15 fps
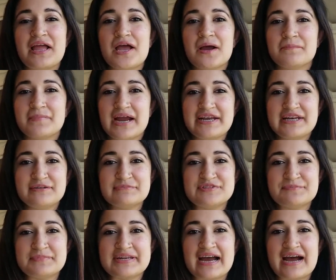My name is
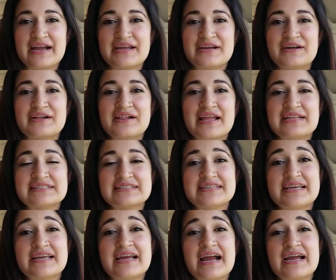Manahil, and
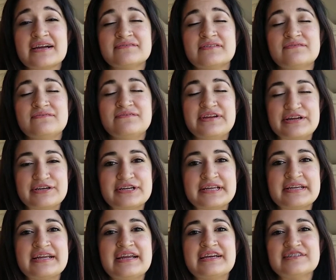today I have a very
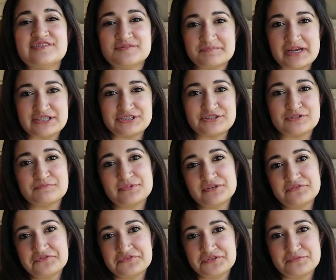special
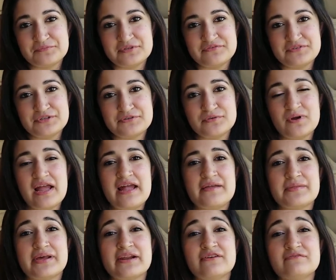perfume review
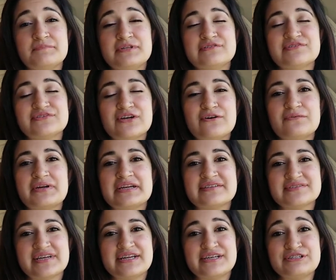that I've been so
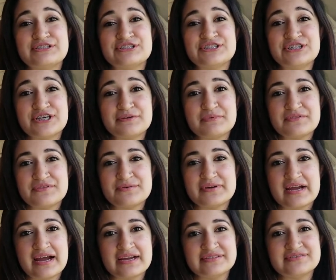excited to share with you
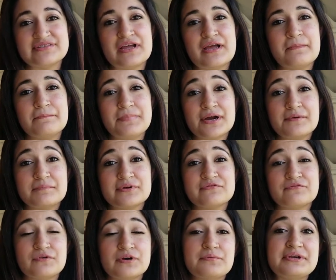guys. But
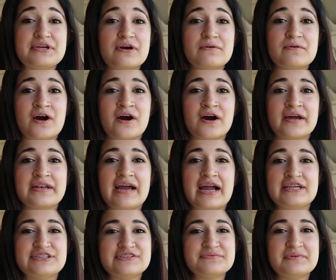before we go on, I
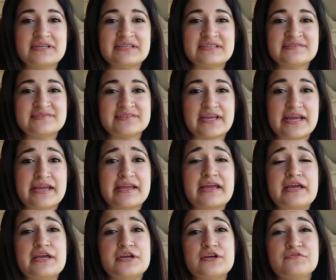just wanted to say,
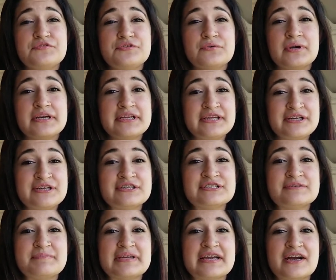if you are eager to
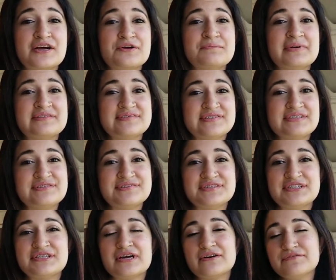become a
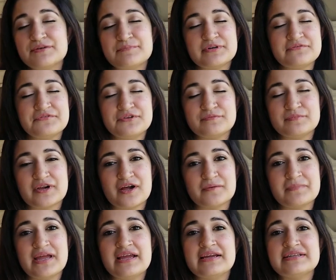citizen of the Perfume Realm,
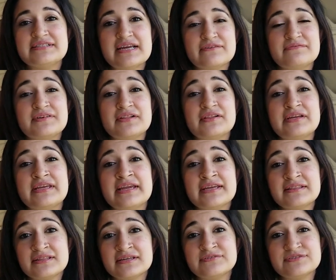definitely
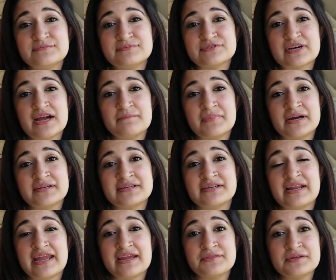hit the subscribe button
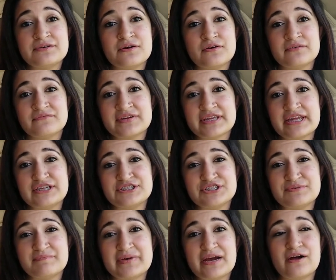and the
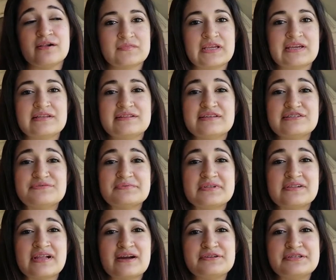notification bell. This will
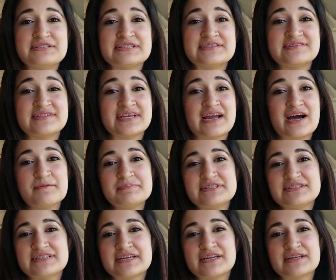allow you to stay up to
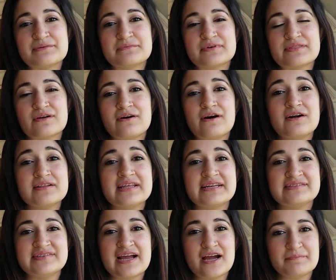date with all that
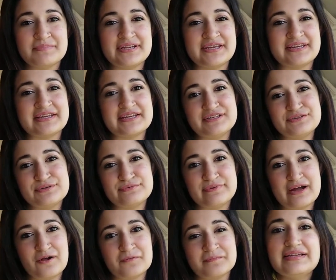is happening in the
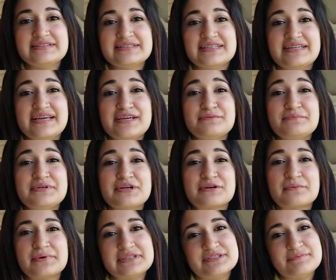realm. Today we are
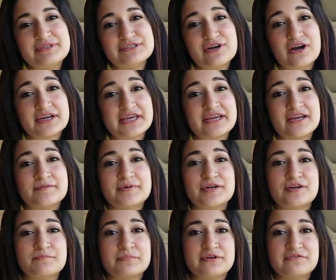going to be talking about a
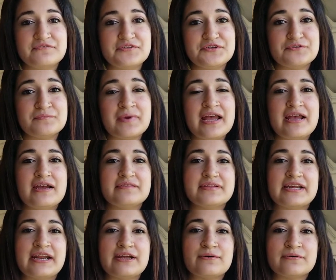perfume
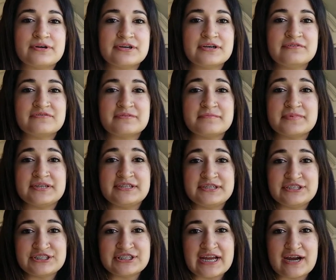that I ordered from the
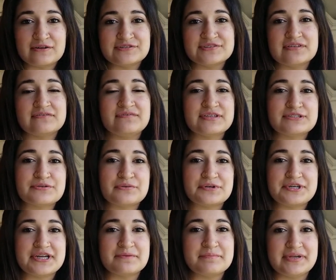niche house
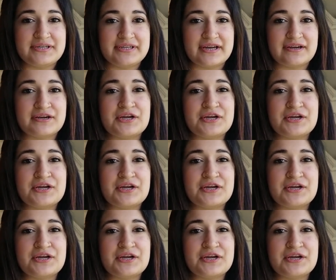Viktoria Minya.